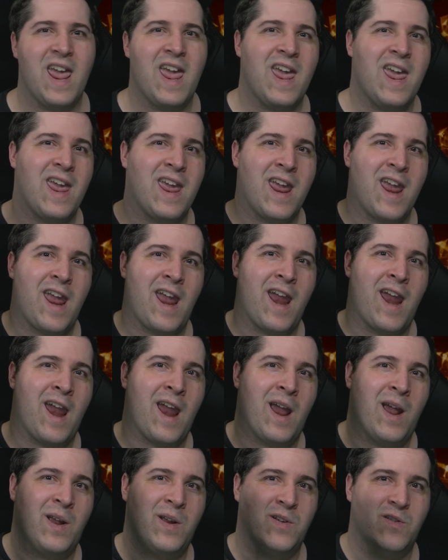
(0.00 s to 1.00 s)

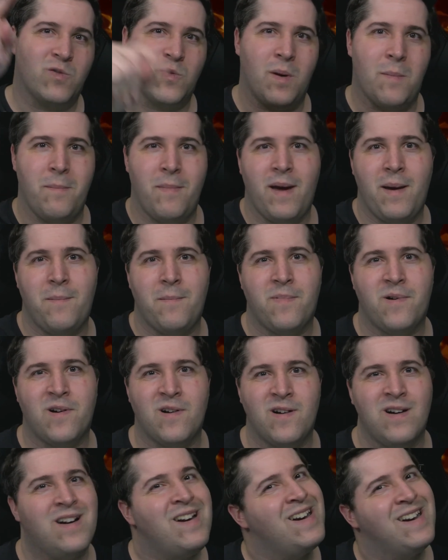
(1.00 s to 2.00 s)
And
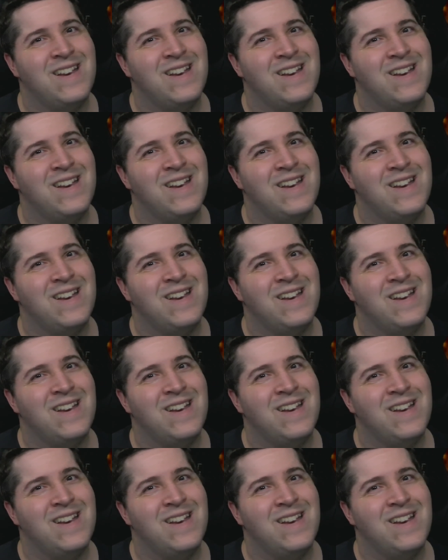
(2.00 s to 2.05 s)
remember,